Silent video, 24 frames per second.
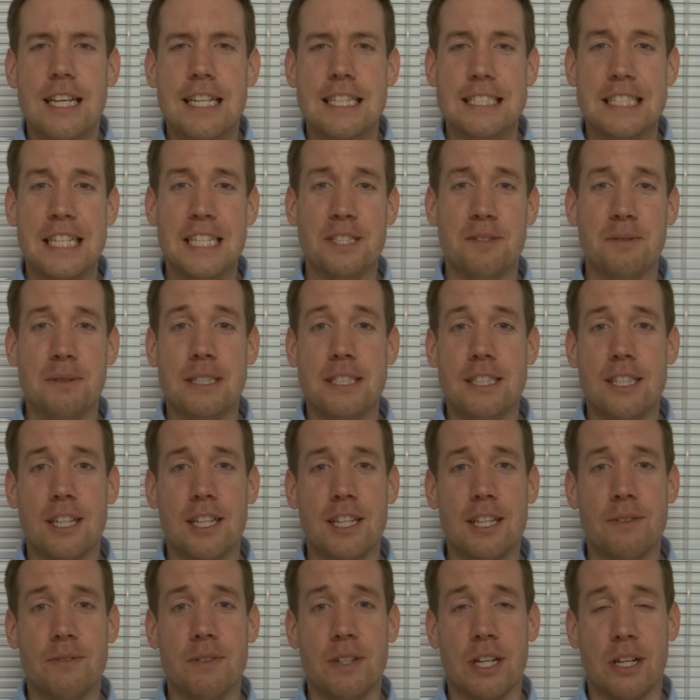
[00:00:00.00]
Since we still
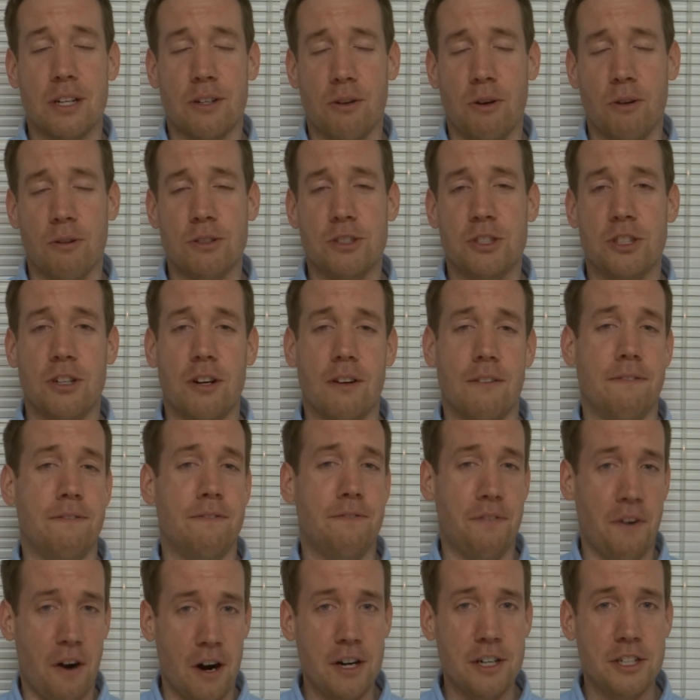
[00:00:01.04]
live in a culture of
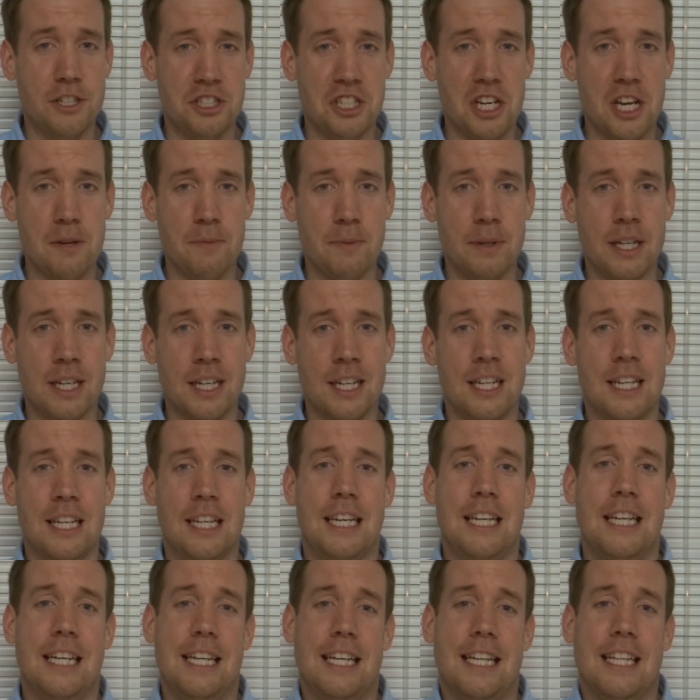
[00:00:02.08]
fart shaming,
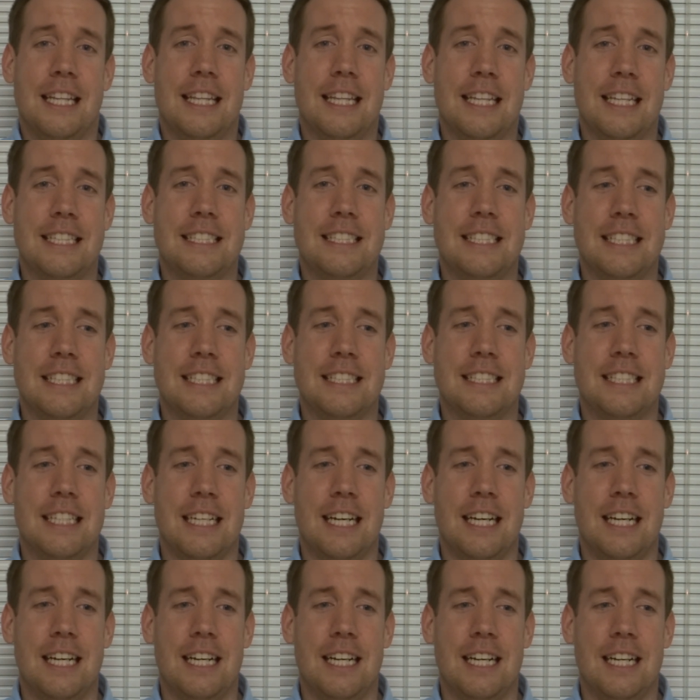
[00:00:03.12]
this
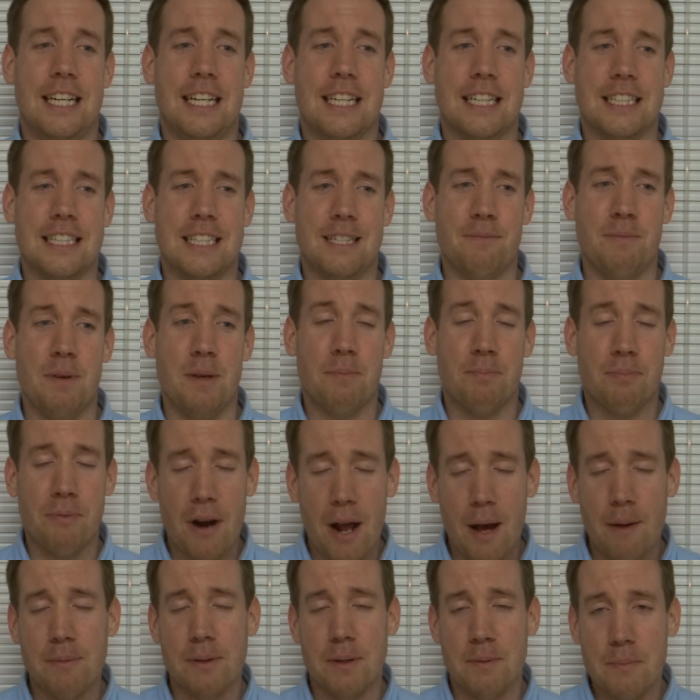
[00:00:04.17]
can be
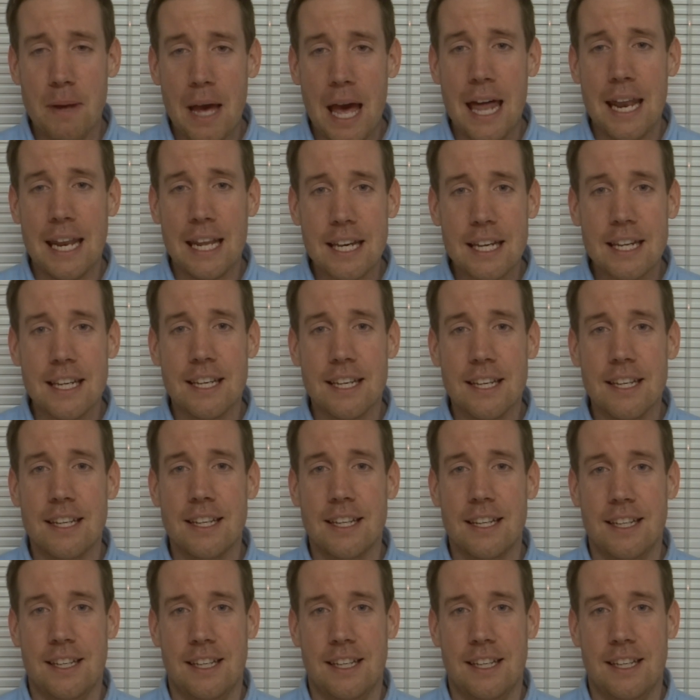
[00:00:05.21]
problematic,